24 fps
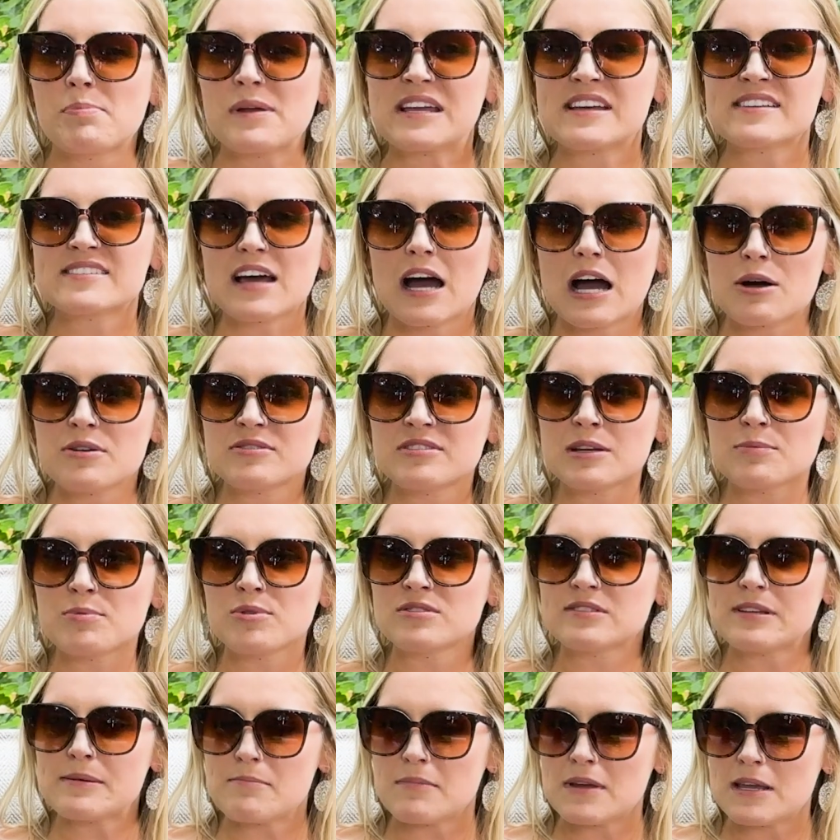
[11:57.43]
Because I was
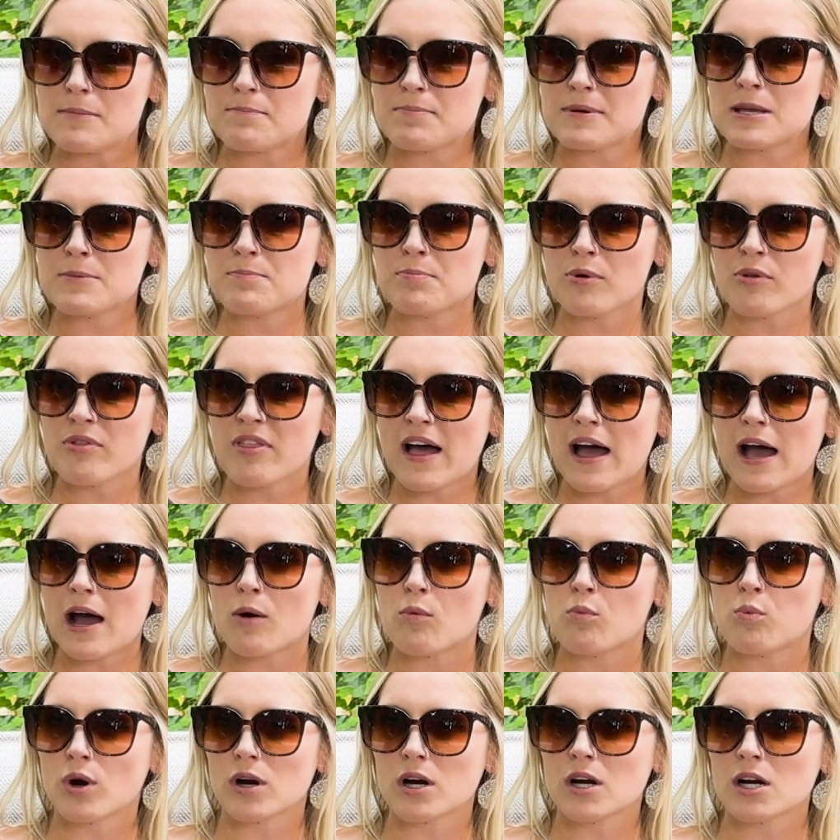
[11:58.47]
able to meet people
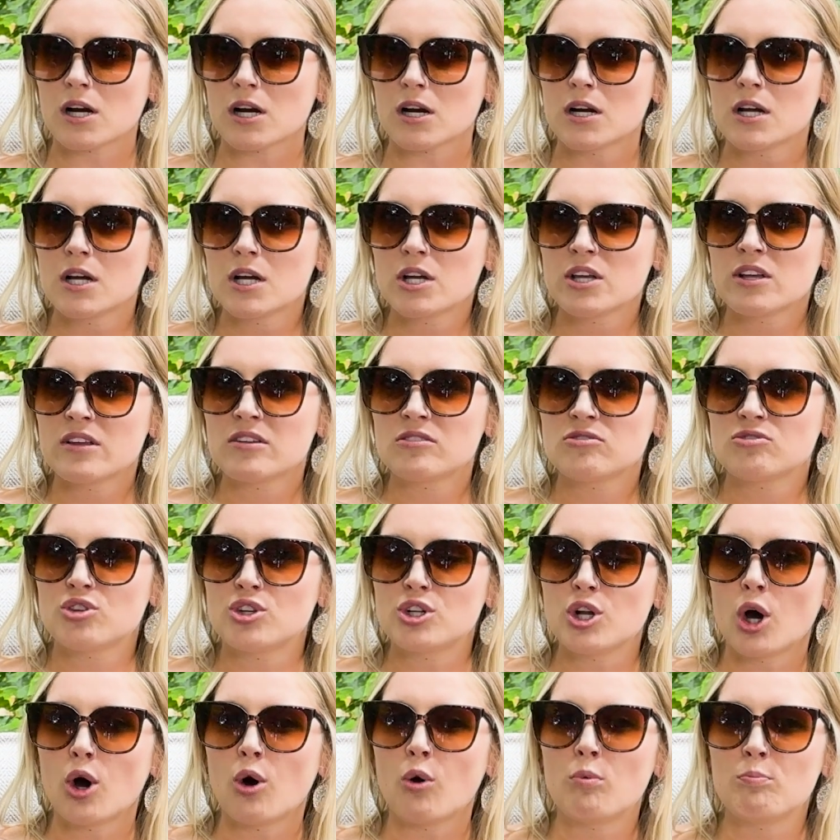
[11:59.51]
that were,
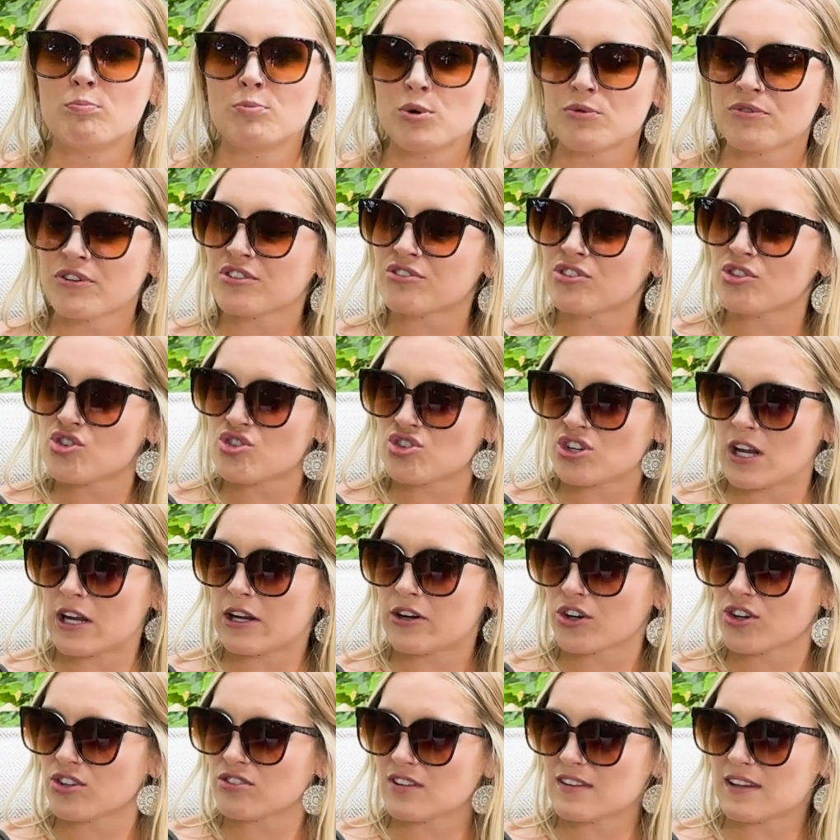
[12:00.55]
movers and
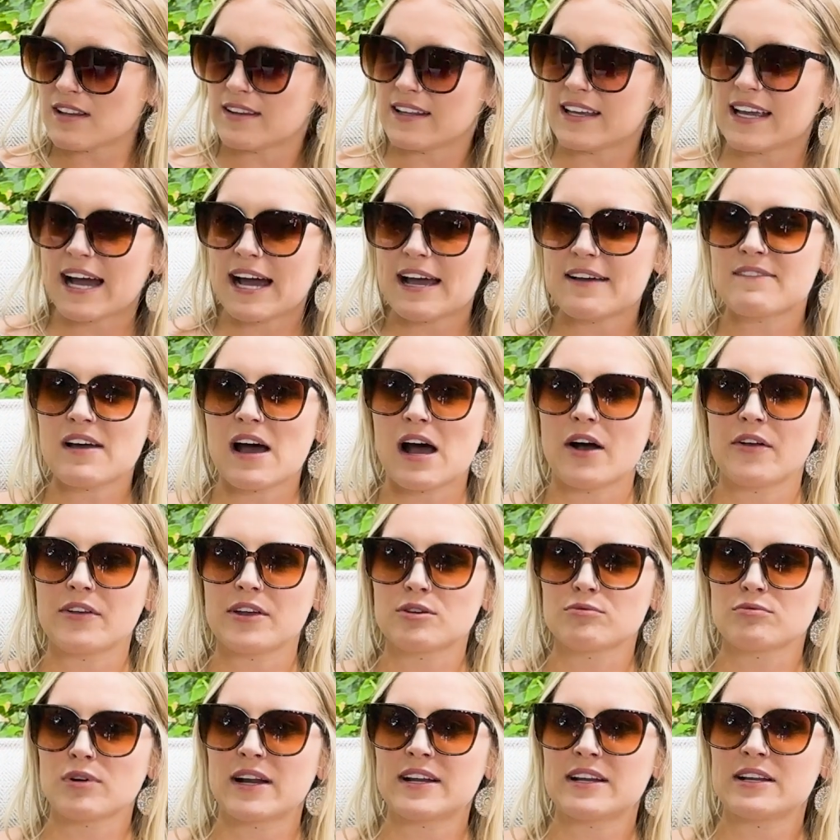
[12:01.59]
shakers in the Lehigh
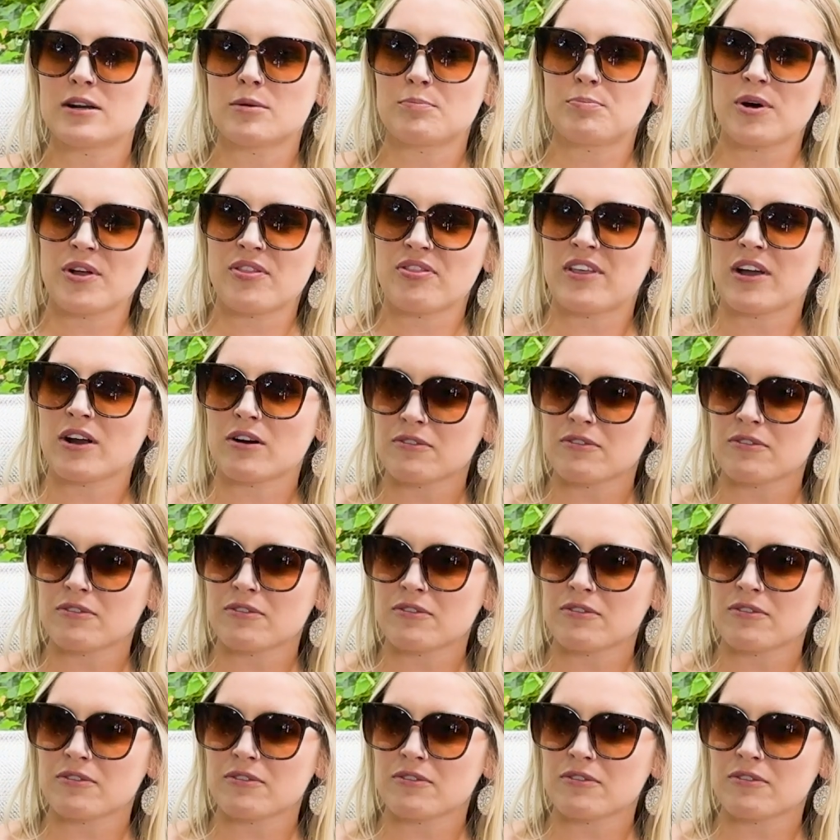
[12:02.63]
Valley, ready to put